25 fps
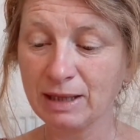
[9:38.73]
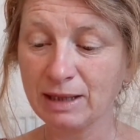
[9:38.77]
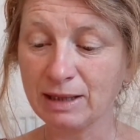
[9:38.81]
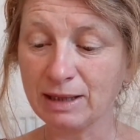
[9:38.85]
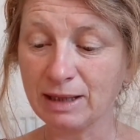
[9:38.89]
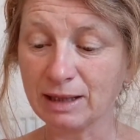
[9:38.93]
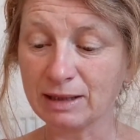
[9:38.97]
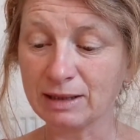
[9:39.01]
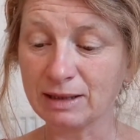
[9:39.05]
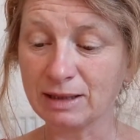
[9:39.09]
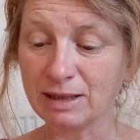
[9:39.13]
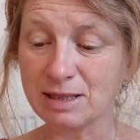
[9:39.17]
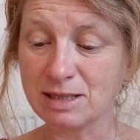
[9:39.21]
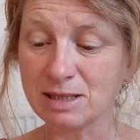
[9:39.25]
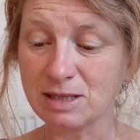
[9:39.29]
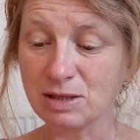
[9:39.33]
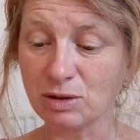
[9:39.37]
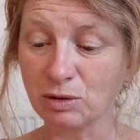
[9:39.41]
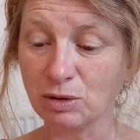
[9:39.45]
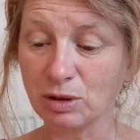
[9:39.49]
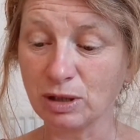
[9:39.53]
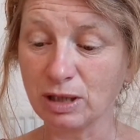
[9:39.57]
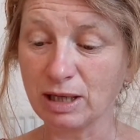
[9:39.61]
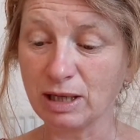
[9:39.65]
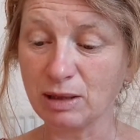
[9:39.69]
that is
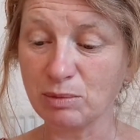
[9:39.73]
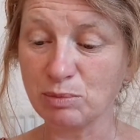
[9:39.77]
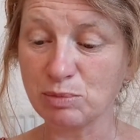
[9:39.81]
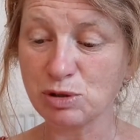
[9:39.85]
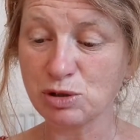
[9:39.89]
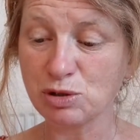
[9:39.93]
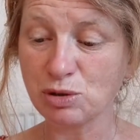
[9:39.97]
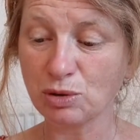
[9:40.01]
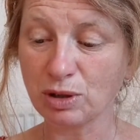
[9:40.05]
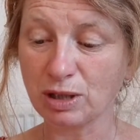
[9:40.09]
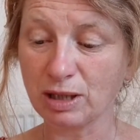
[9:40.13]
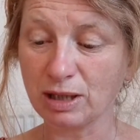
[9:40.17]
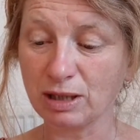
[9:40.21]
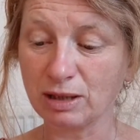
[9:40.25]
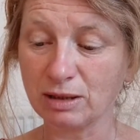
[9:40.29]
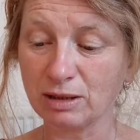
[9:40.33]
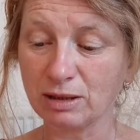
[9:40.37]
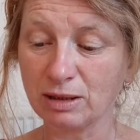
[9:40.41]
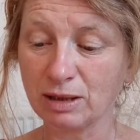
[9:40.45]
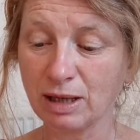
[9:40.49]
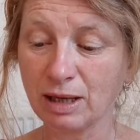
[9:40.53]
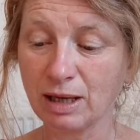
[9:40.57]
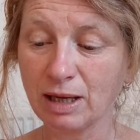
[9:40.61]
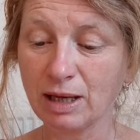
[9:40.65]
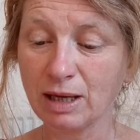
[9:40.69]
on the hip socket,
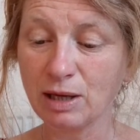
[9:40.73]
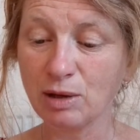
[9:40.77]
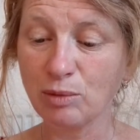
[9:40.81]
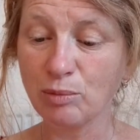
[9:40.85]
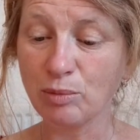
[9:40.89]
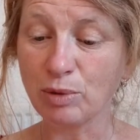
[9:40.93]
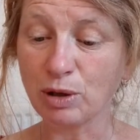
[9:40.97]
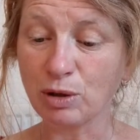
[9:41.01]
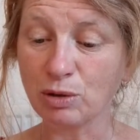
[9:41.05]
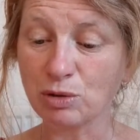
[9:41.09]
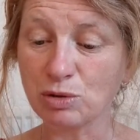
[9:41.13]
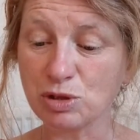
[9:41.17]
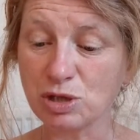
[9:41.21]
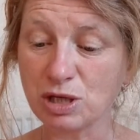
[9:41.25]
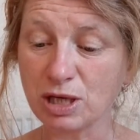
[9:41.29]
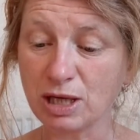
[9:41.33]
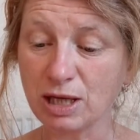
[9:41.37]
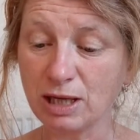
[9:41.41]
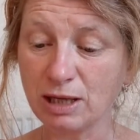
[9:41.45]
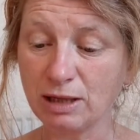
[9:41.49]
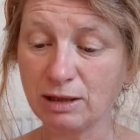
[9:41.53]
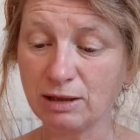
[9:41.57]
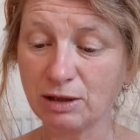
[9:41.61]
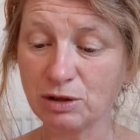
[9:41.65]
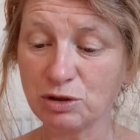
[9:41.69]
because
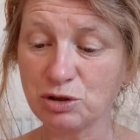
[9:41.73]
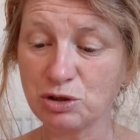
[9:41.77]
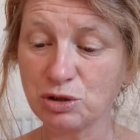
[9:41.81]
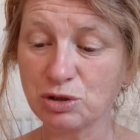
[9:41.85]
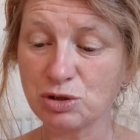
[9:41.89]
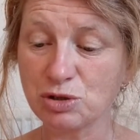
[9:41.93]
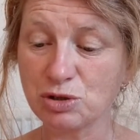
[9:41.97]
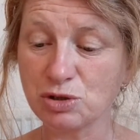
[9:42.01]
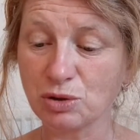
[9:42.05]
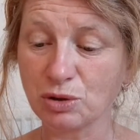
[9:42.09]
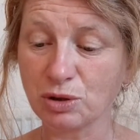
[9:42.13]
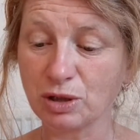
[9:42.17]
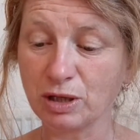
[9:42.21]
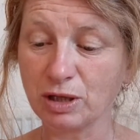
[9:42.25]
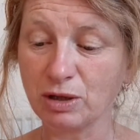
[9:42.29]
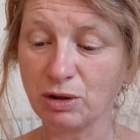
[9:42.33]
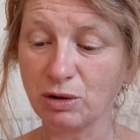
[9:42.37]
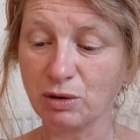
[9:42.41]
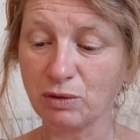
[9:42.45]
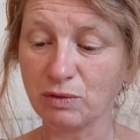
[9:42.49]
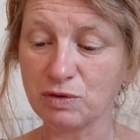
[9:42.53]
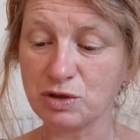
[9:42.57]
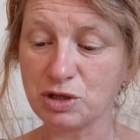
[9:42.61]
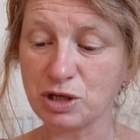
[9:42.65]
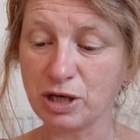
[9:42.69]
he touched the socket
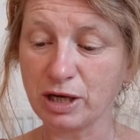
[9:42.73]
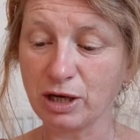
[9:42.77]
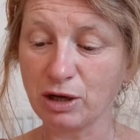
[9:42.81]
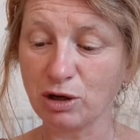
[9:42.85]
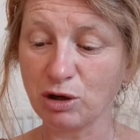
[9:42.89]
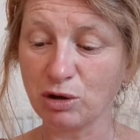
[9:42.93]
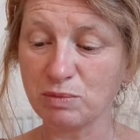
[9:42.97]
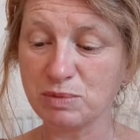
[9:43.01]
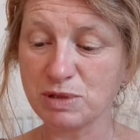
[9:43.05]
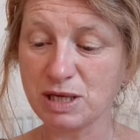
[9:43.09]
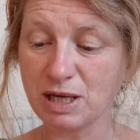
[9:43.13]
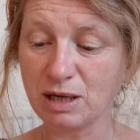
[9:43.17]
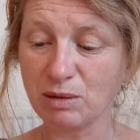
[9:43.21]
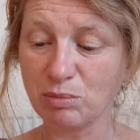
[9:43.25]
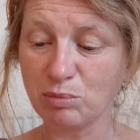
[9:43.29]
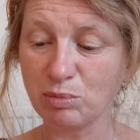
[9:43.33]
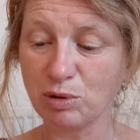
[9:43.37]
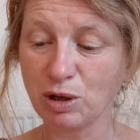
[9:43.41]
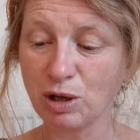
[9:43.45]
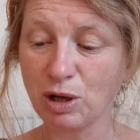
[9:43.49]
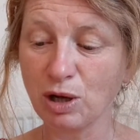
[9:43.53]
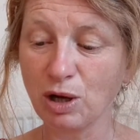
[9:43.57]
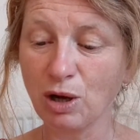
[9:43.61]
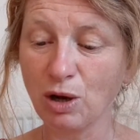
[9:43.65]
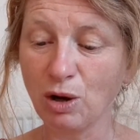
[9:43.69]
of Jacob's hip
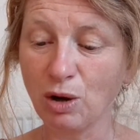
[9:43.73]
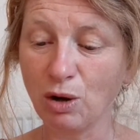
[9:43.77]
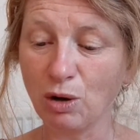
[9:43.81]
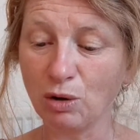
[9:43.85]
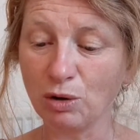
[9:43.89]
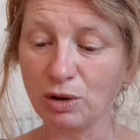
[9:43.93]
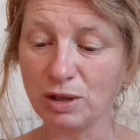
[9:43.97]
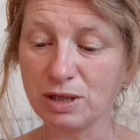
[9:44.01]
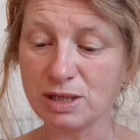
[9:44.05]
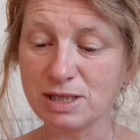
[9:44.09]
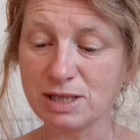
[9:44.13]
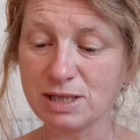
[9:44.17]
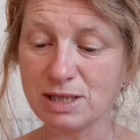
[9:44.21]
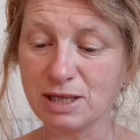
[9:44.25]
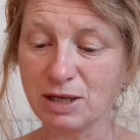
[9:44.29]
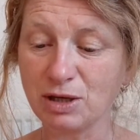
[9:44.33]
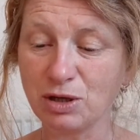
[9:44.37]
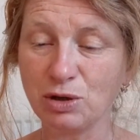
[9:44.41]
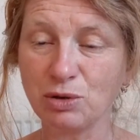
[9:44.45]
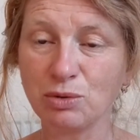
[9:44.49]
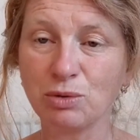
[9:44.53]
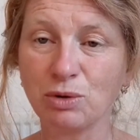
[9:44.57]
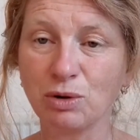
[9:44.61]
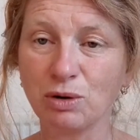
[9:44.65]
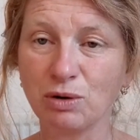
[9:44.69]
on the
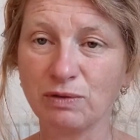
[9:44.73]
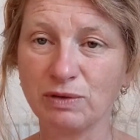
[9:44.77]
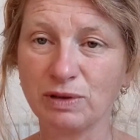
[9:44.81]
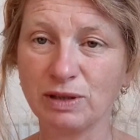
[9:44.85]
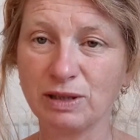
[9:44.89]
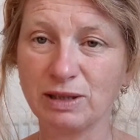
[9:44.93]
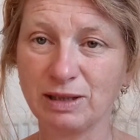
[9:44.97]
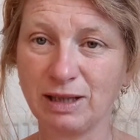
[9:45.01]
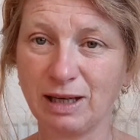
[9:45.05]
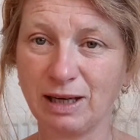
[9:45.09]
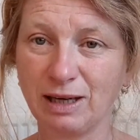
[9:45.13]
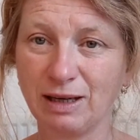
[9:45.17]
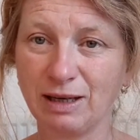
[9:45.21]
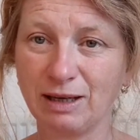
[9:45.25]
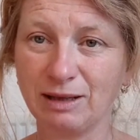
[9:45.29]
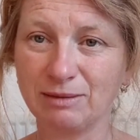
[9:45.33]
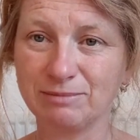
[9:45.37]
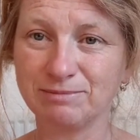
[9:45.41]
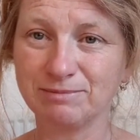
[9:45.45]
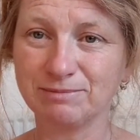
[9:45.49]
sinew of the thigh.